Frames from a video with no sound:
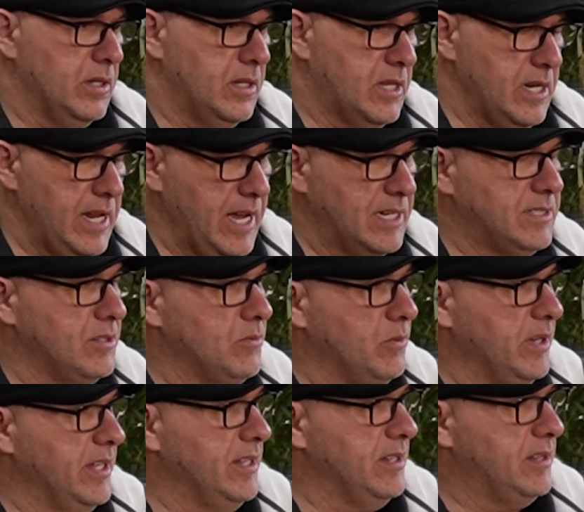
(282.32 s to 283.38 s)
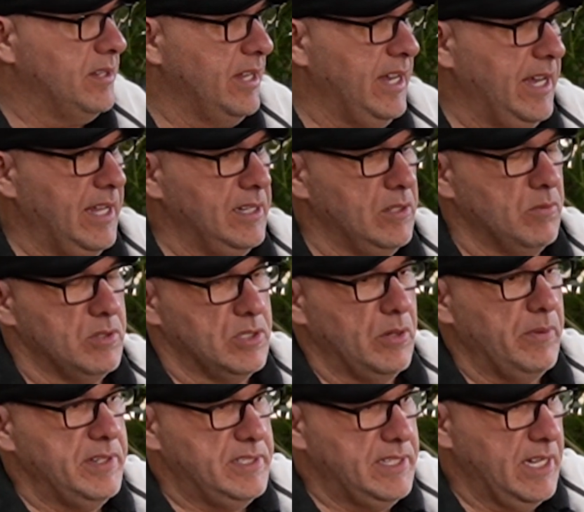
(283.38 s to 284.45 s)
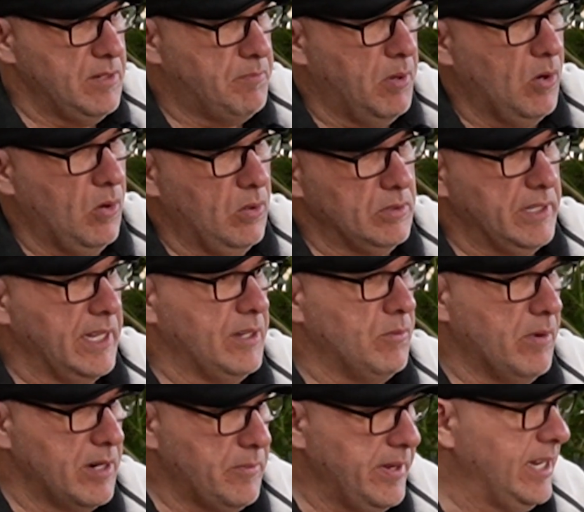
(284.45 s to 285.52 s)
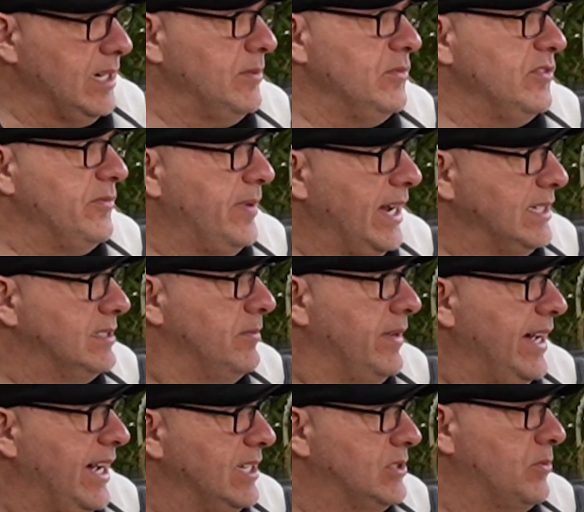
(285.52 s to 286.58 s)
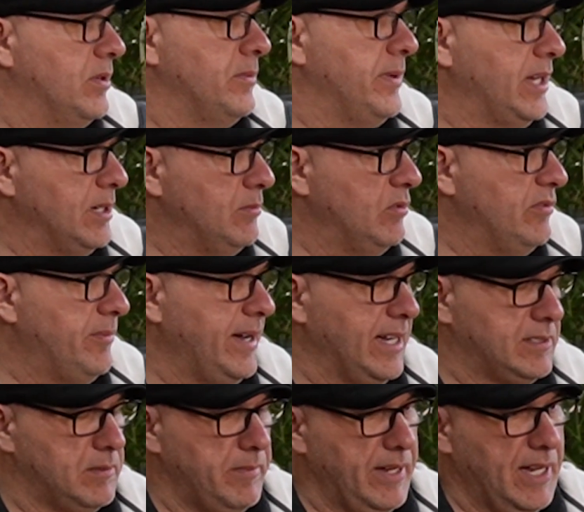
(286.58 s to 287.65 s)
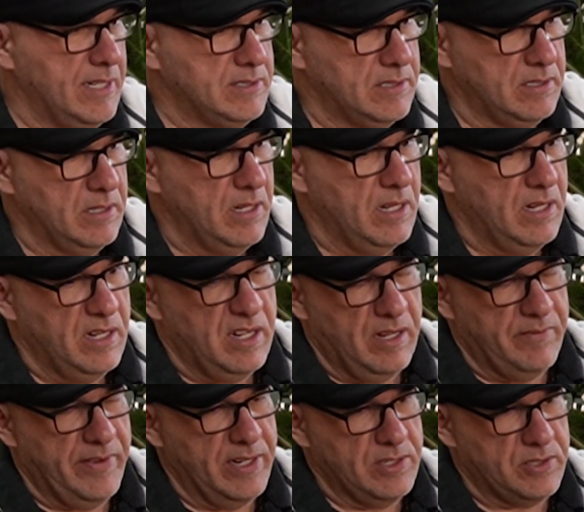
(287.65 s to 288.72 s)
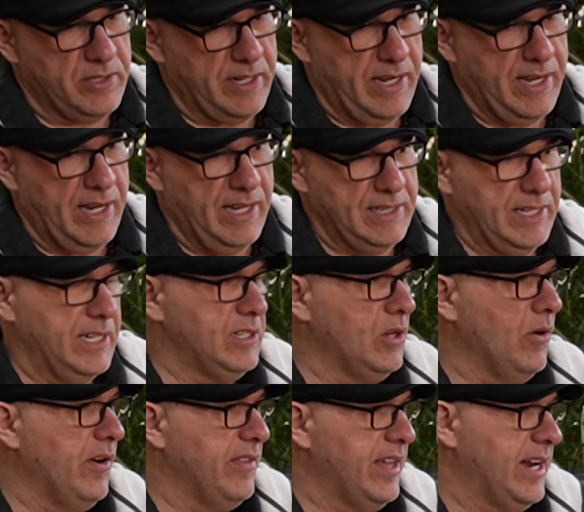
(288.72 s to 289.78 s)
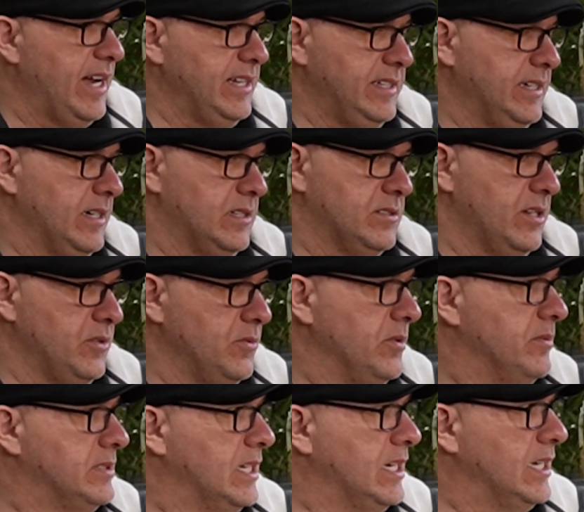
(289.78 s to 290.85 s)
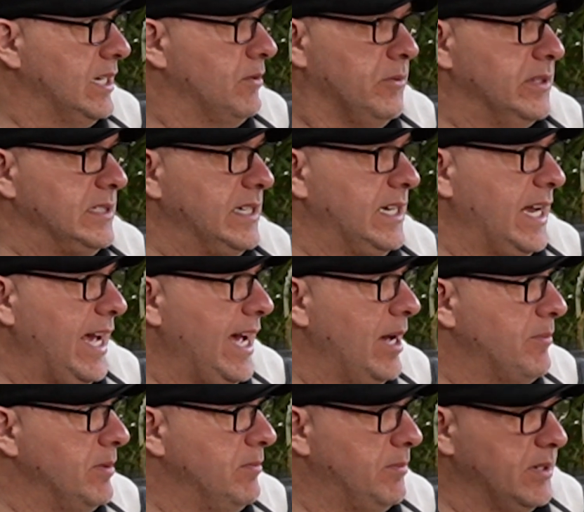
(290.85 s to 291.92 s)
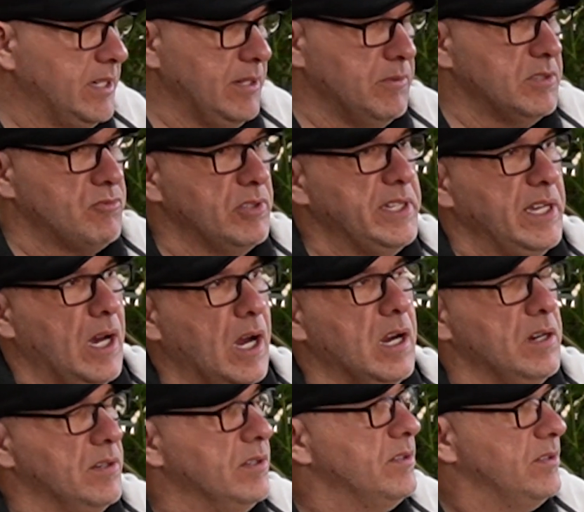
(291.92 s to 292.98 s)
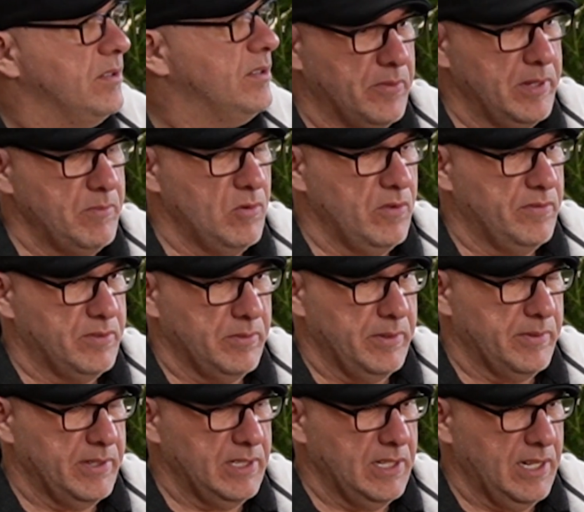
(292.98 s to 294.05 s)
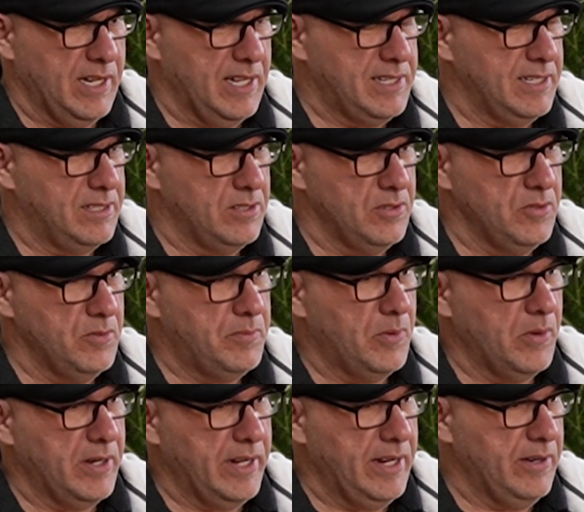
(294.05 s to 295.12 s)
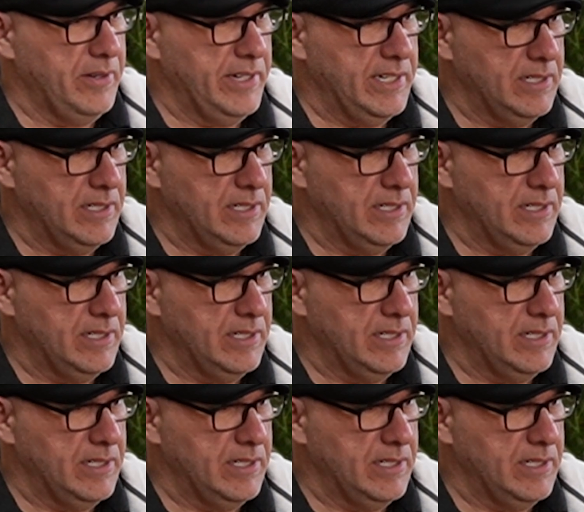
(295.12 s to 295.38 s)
connected with, and there was always that pull, like, when are we going to move back to Mass? When are we going to move back to Mass? And eventually I let go of that idea because I knew it wasn't going to happen, but it was really hard. We were in the Newport area,